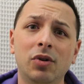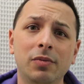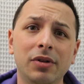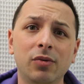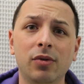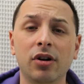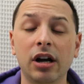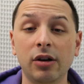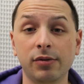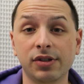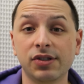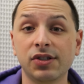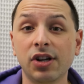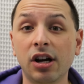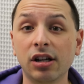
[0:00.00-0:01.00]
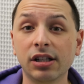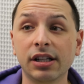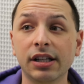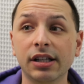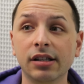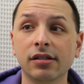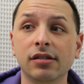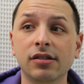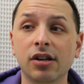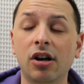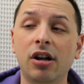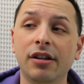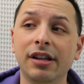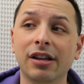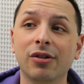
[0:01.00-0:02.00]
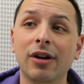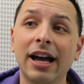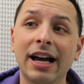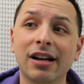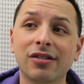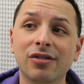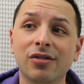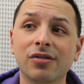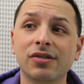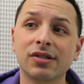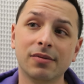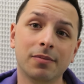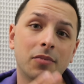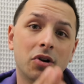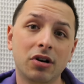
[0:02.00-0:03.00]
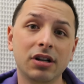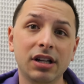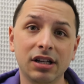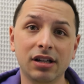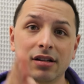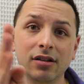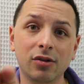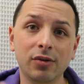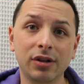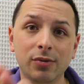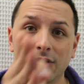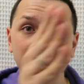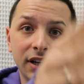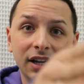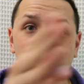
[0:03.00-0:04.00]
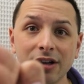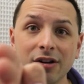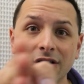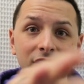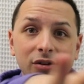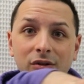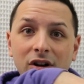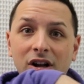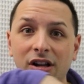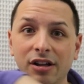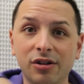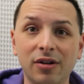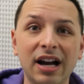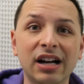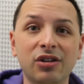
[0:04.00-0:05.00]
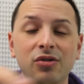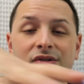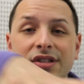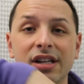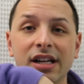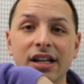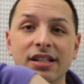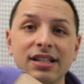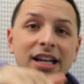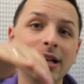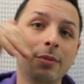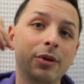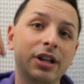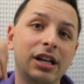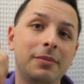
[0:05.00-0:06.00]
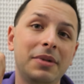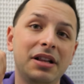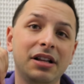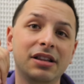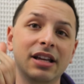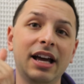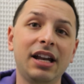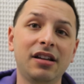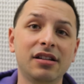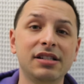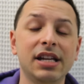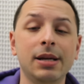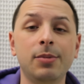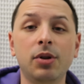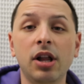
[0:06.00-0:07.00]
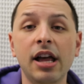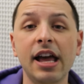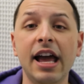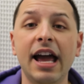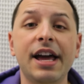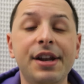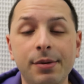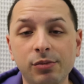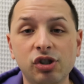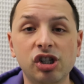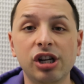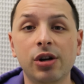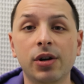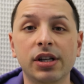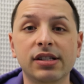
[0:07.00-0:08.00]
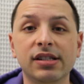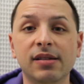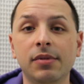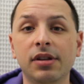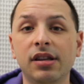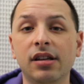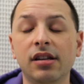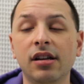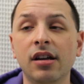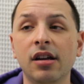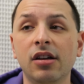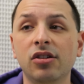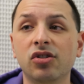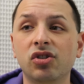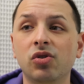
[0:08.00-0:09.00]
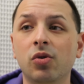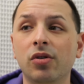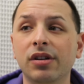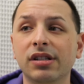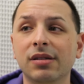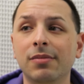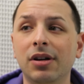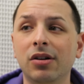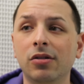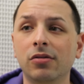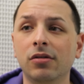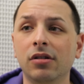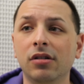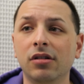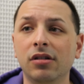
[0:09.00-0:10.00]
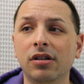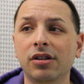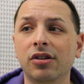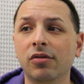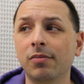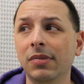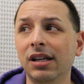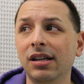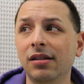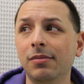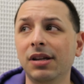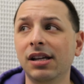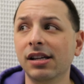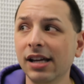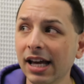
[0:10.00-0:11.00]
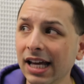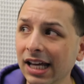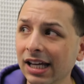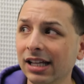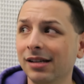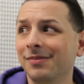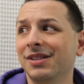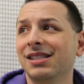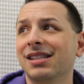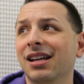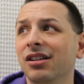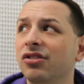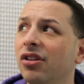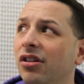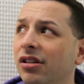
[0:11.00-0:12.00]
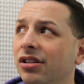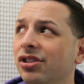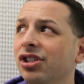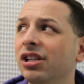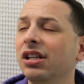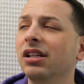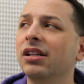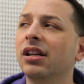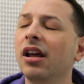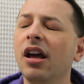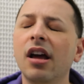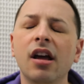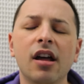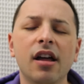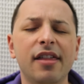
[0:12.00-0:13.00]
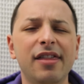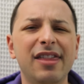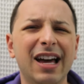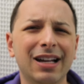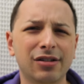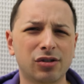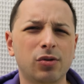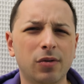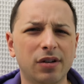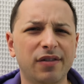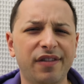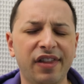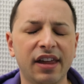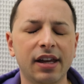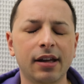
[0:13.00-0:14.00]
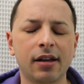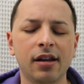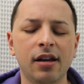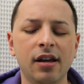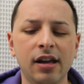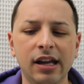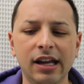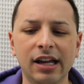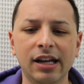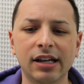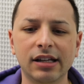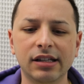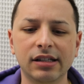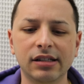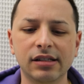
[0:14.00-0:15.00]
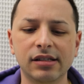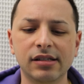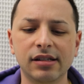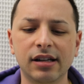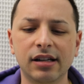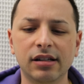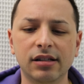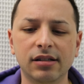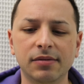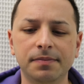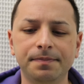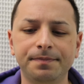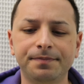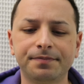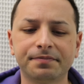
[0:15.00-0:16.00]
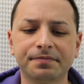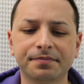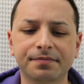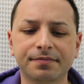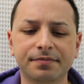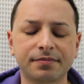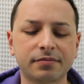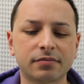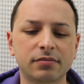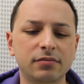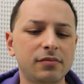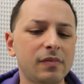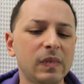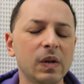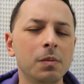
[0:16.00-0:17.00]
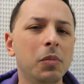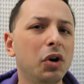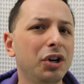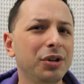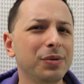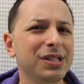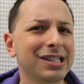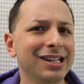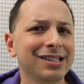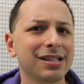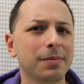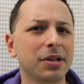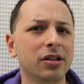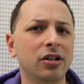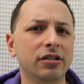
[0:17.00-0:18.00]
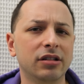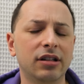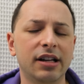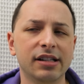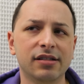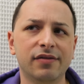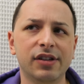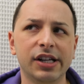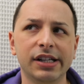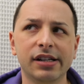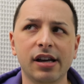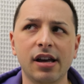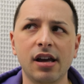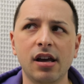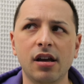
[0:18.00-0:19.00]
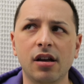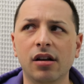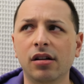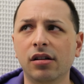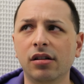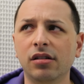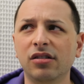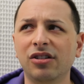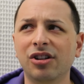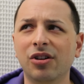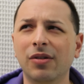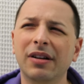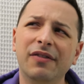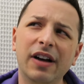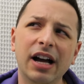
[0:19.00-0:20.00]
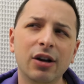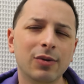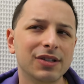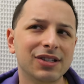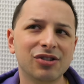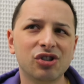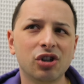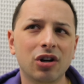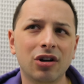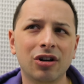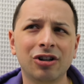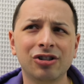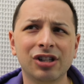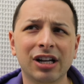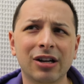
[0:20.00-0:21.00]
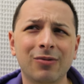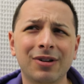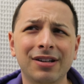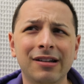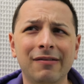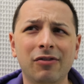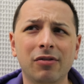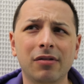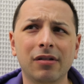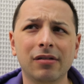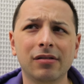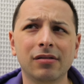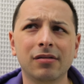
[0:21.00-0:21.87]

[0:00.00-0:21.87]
a moment where I was talking to all the other actors. Marty and Louis were here. There were all other actors sitting at a table, and I'm at like the head of the table, and I'm sharing some of the stories about you know me being gay, and I'm in Scientology, and that sort of thing. And um, Marty was saying something along the lines of like, you know, if I was in charge, like I would have never,